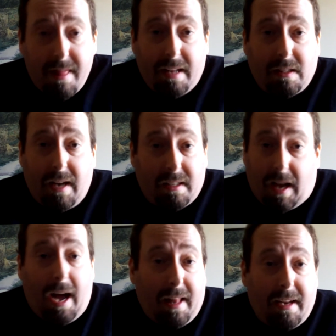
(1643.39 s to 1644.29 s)
That's
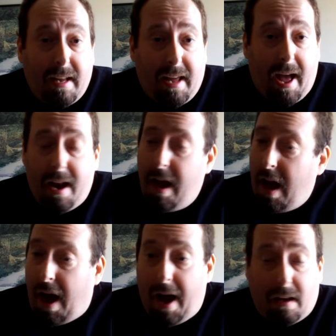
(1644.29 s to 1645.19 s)
nice. I like to get.
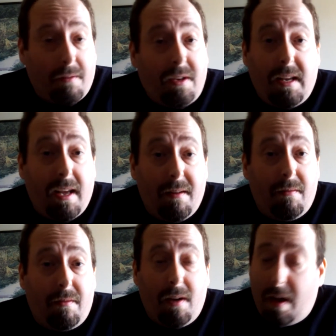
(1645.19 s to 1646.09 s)
I love to
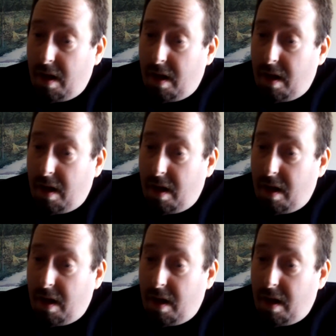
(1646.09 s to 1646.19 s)
give.